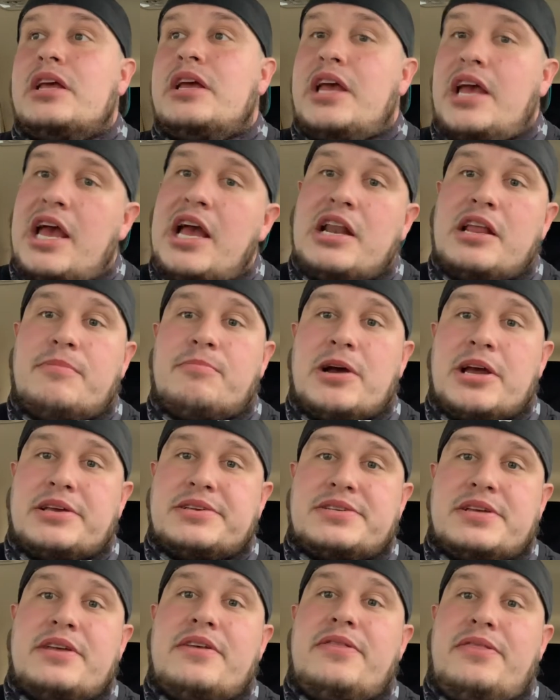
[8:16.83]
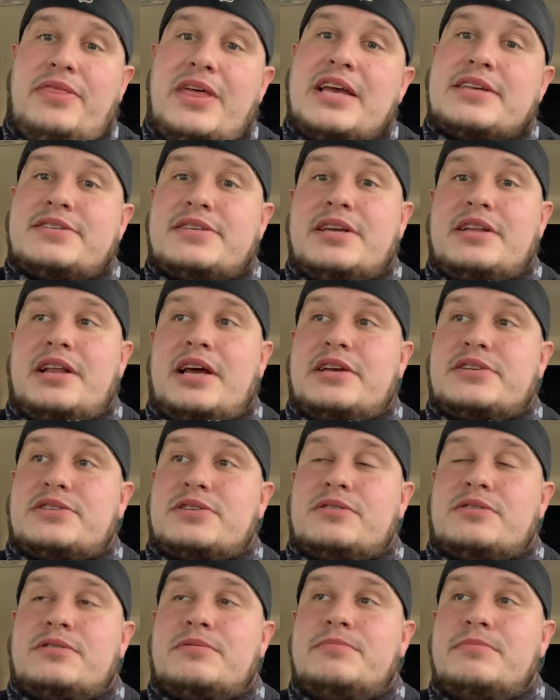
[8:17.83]
Anyways, that's it. That's
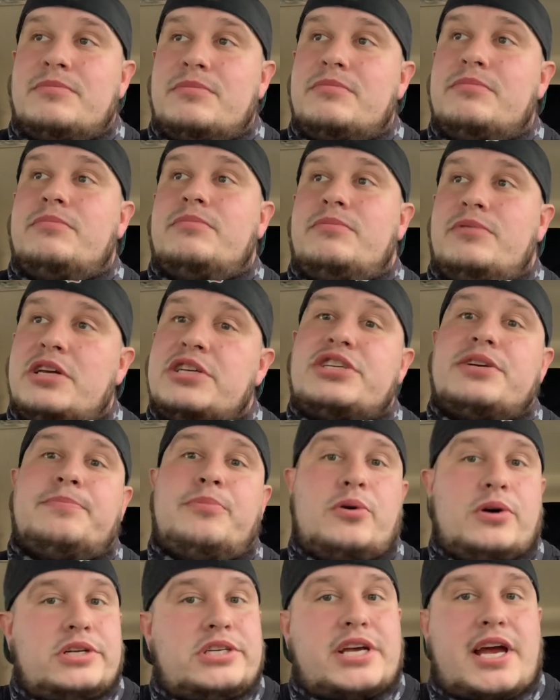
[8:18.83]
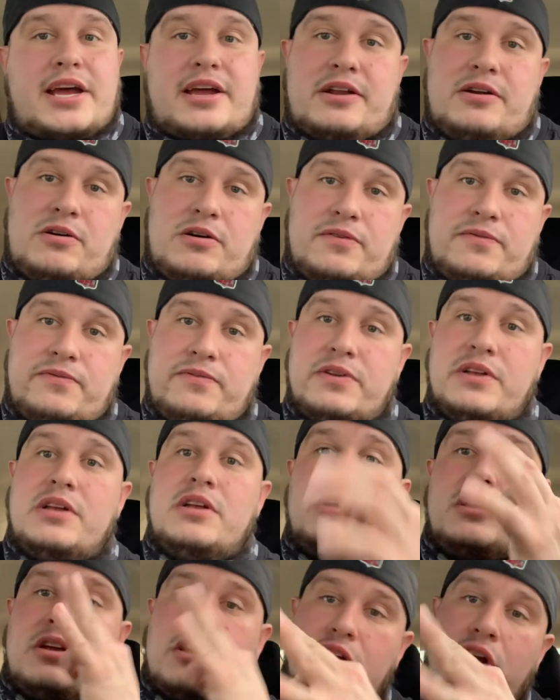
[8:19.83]
all. This your boy Jagging Off.
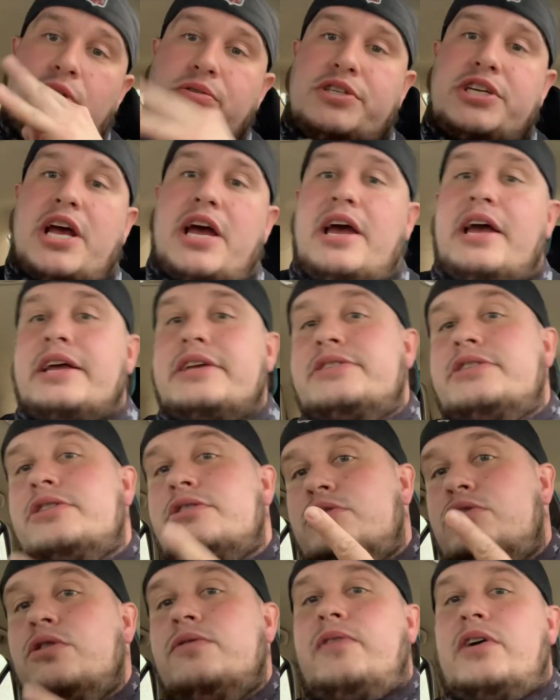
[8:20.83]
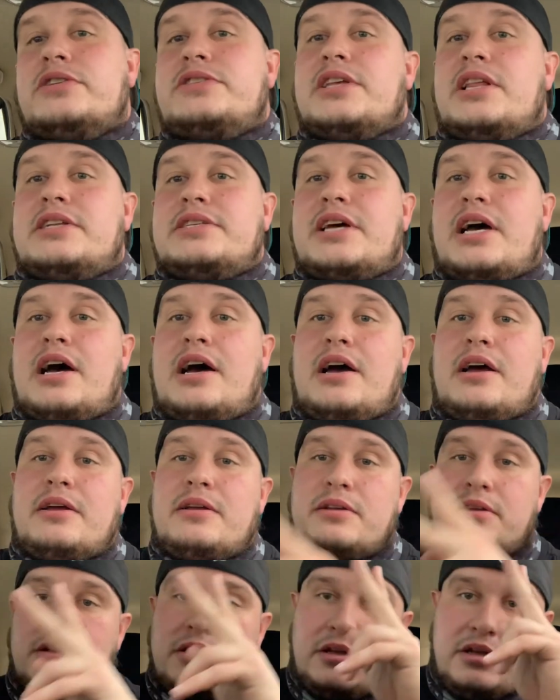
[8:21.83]
Go Jags. Duval till I die.
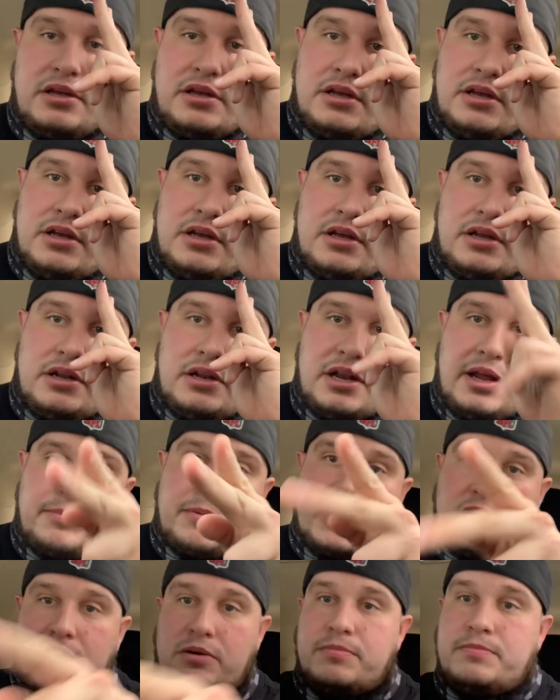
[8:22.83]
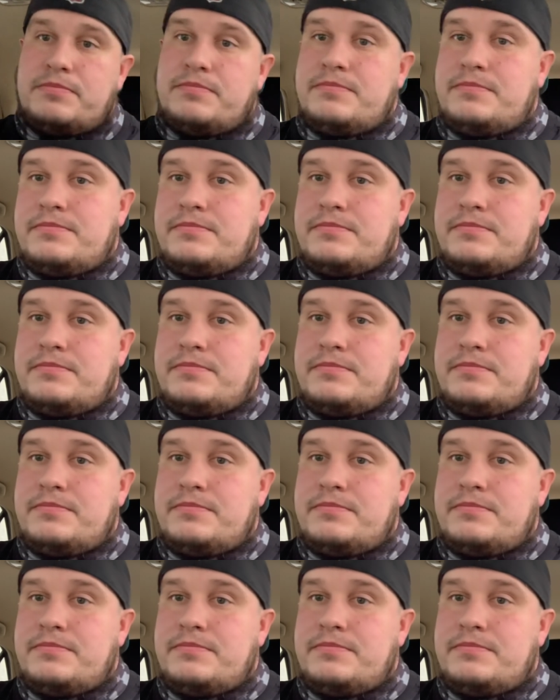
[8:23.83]
I'm gone.